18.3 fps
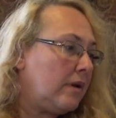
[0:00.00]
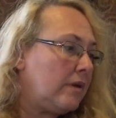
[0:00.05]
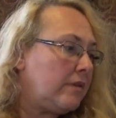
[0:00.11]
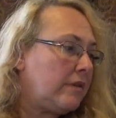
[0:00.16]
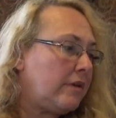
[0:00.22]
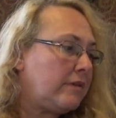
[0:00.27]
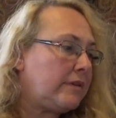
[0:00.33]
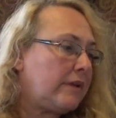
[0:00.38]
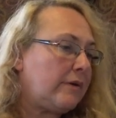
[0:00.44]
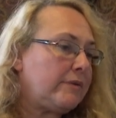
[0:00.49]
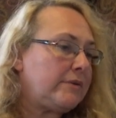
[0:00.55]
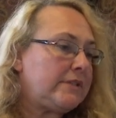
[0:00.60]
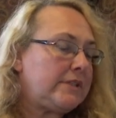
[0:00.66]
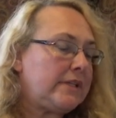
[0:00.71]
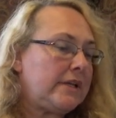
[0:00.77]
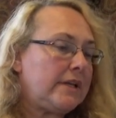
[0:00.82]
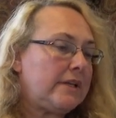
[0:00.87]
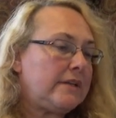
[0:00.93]
Thought that
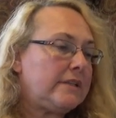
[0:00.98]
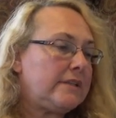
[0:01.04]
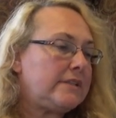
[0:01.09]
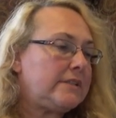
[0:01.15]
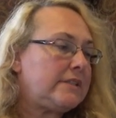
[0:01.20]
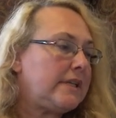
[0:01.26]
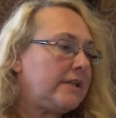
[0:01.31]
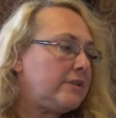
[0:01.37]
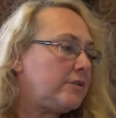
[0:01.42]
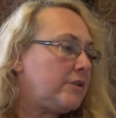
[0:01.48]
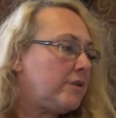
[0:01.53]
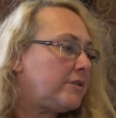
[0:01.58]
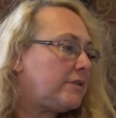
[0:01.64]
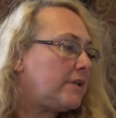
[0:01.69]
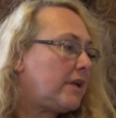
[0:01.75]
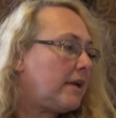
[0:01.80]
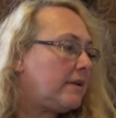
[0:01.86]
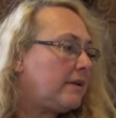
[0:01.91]
was the end of the stage. No,
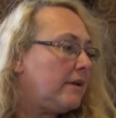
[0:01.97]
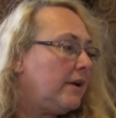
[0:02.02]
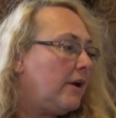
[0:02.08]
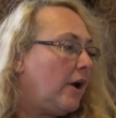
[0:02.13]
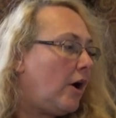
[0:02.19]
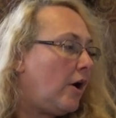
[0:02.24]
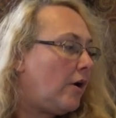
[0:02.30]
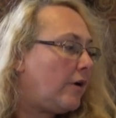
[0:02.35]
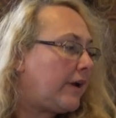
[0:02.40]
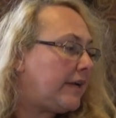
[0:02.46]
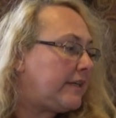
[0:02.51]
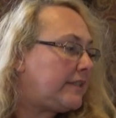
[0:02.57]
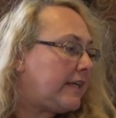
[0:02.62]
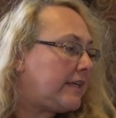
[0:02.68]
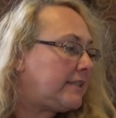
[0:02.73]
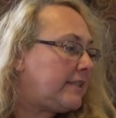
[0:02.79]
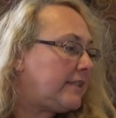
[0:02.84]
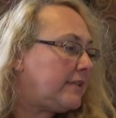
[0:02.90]
it's not. Okay,
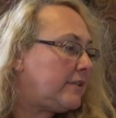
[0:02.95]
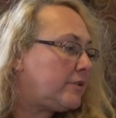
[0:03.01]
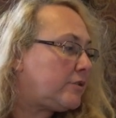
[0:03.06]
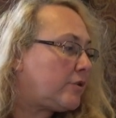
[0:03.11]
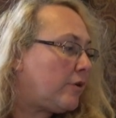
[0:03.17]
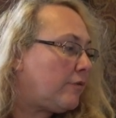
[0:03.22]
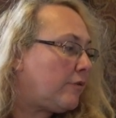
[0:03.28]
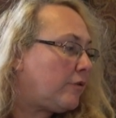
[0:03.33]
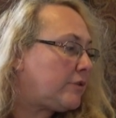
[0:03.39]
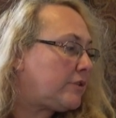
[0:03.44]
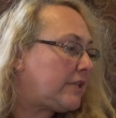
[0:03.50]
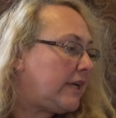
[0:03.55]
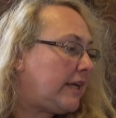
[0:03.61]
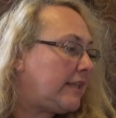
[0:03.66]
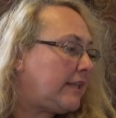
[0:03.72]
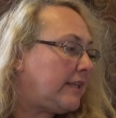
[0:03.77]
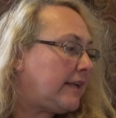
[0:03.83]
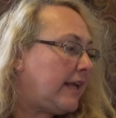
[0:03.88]
testing the servo.
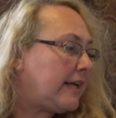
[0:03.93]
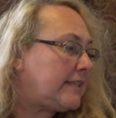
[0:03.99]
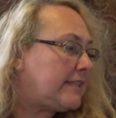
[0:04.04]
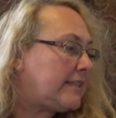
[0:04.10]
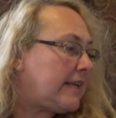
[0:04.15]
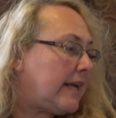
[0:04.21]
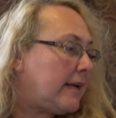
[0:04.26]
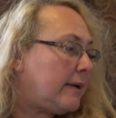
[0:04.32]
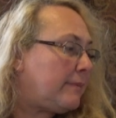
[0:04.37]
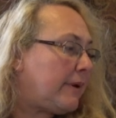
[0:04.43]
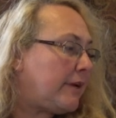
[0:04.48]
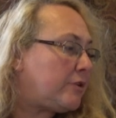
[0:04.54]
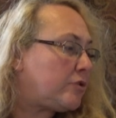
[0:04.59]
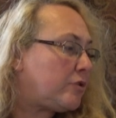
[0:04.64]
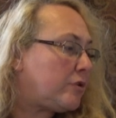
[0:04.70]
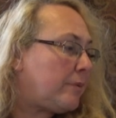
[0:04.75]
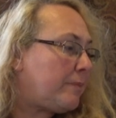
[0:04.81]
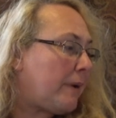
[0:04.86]
Take the neck stand and make
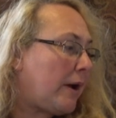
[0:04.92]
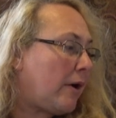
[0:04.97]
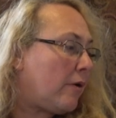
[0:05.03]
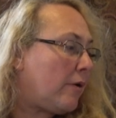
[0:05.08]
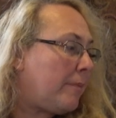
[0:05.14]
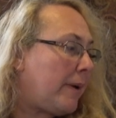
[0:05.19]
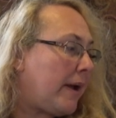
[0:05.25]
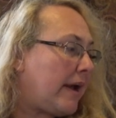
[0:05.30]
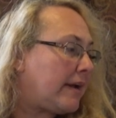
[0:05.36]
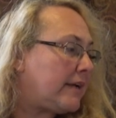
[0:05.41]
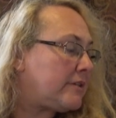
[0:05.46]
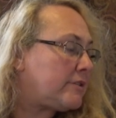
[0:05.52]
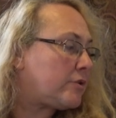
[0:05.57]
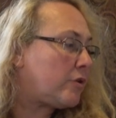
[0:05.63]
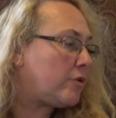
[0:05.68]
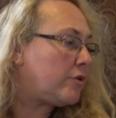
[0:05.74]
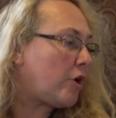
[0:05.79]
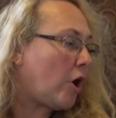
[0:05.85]
sure the power pack
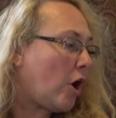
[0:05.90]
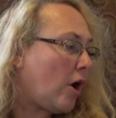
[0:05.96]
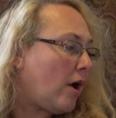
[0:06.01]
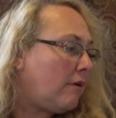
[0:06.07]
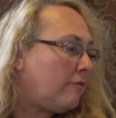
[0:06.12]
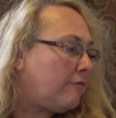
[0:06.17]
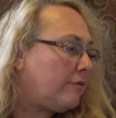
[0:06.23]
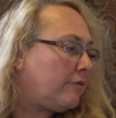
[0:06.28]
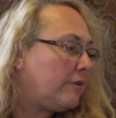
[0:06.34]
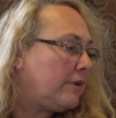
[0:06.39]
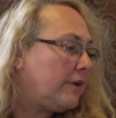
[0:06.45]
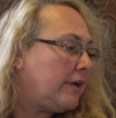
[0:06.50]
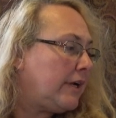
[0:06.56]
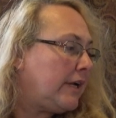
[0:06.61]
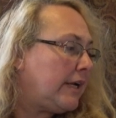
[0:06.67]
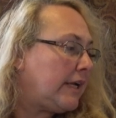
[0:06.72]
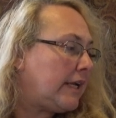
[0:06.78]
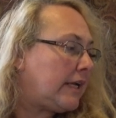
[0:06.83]
is turned off.
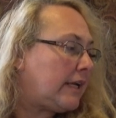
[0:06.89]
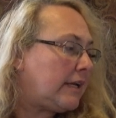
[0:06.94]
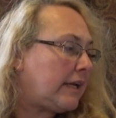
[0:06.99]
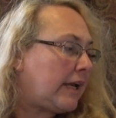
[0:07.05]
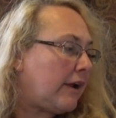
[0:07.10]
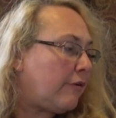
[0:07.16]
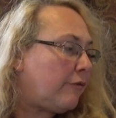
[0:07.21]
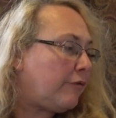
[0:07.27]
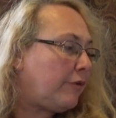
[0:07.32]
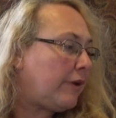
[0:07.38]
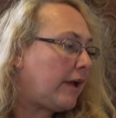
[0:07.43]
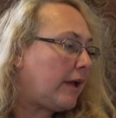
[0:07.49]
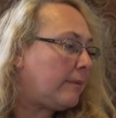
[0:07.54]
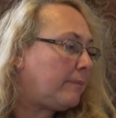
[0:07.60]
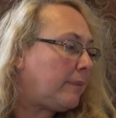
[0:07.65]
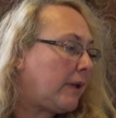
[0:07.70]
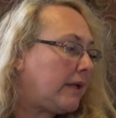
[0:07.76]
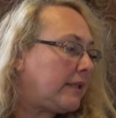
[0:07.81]
Carefully
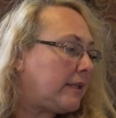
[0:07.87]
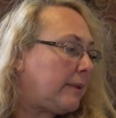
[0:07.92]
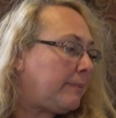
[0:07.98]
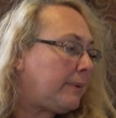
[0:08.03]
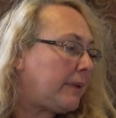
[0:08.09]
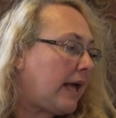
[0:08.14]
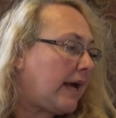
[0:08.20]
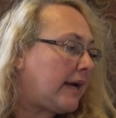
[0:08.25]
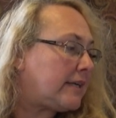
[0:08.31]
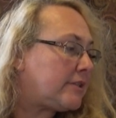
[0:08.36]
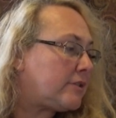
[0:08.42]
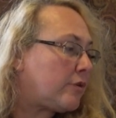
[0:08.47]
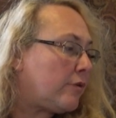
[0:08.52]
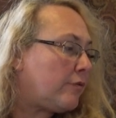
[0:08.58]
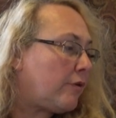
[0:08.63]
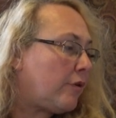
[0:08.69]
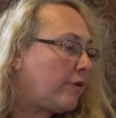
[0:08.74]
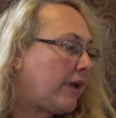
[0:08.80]
unplug the black
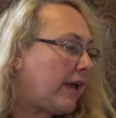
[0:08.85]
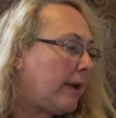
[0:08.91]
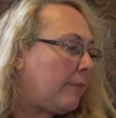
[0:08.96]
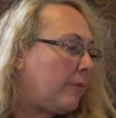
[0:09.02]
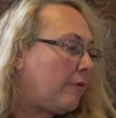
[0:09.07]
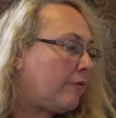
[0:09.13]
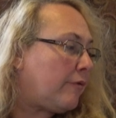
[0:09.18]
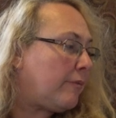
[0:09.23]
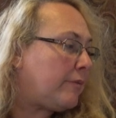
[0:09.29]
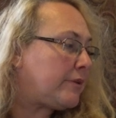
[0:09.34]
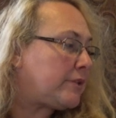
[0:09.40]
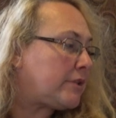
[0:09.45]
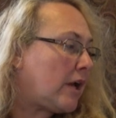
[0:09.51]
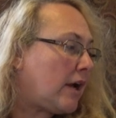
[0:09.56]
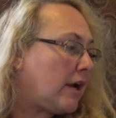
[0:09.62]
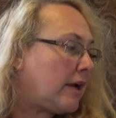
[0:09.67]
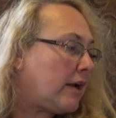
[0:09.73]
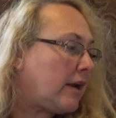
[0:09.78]
servo cable from the
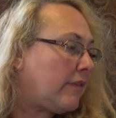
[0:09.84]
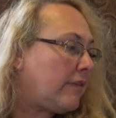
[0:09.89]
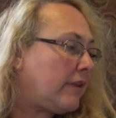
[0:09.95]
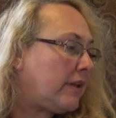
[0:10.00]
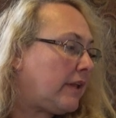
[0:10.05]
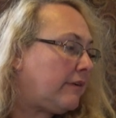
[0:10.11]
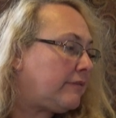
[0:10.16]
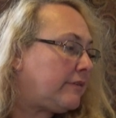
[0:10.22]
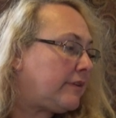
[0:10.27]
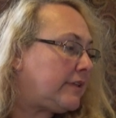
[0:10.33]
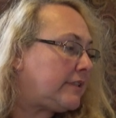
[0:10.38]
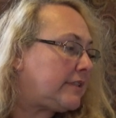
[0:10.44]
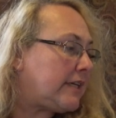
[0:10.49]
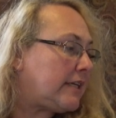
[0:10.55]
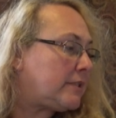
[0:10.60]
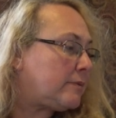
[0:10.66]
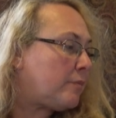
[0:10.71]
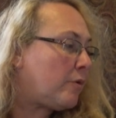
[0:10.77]
socket on the left of the
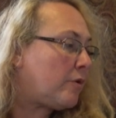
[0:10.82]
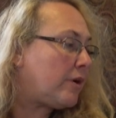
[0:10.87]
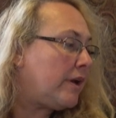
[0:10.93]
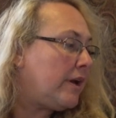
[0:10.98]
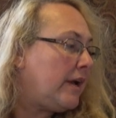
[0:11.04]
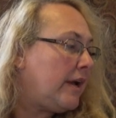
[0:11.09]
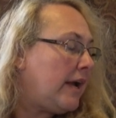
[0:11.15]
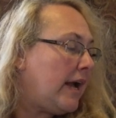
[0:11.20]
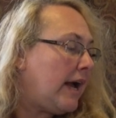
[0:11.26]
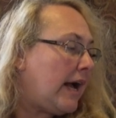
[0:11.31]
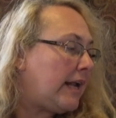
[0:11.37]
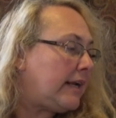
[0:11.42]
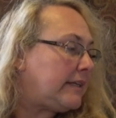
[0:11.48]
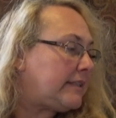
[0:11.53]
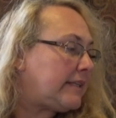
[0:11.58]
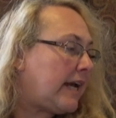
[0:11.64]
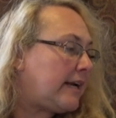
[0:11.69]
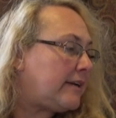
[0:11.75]
test board and
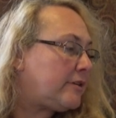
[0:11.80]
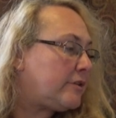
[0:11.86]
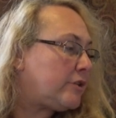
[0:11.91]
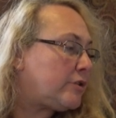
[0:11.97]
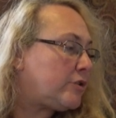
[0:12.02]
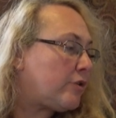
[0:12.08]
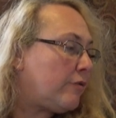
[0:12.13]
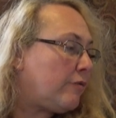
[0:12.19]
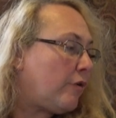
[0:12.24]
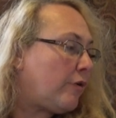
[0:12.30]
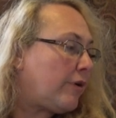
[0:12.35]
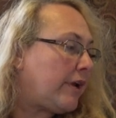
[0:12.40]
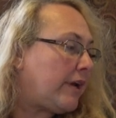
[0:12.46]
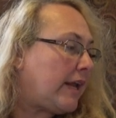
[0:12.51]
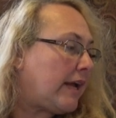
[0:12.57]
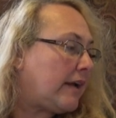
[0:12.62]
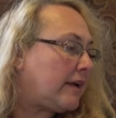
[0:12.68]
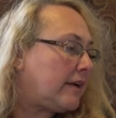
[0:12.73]
attach the servo
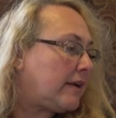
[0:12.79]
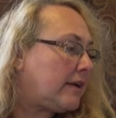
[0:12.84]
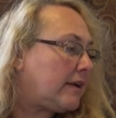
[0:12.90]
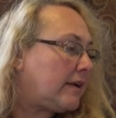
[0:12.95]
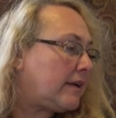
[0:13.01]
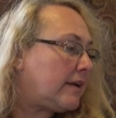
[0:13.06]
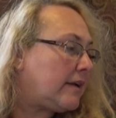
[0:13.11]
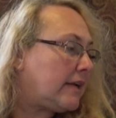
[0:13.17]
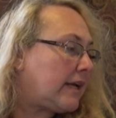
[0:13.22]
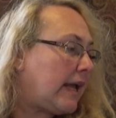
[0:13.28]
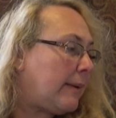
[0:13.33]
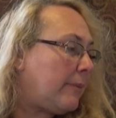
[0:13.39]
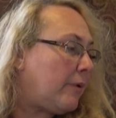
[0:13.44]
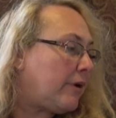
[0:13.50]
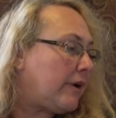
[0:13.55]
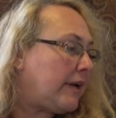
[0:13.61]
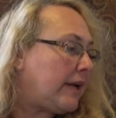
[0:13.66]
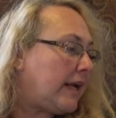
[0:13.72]

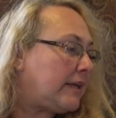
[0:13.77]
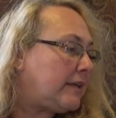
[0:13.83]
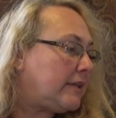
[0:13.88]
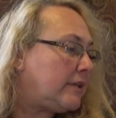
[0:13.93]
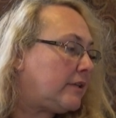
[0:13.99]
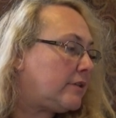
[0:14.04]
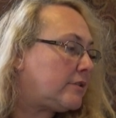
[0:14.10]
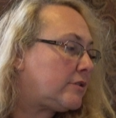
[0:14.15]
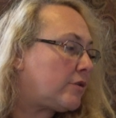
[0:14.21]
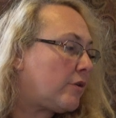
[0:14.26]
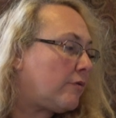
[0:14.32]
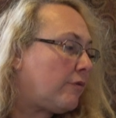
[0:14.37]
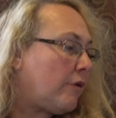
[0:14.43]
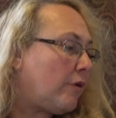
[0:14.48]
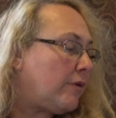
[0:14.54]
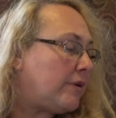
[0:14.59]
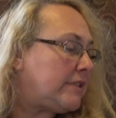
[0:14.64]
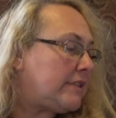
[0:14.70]
cable connected to the
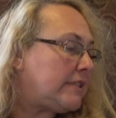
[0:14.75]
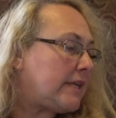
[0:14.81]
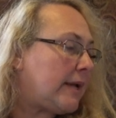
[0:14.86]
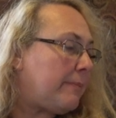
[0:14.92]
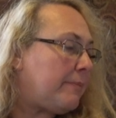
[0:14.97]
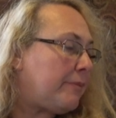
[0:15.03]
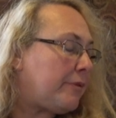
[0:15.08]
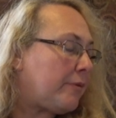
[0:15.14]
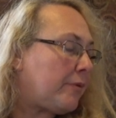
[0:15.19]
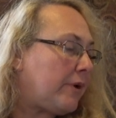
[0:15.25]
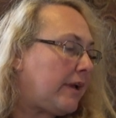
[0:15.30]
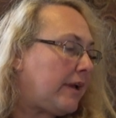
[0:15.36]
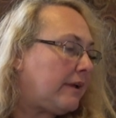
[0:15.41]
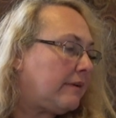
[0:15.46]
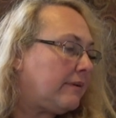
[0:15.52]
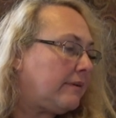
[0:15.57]
servo in step 3.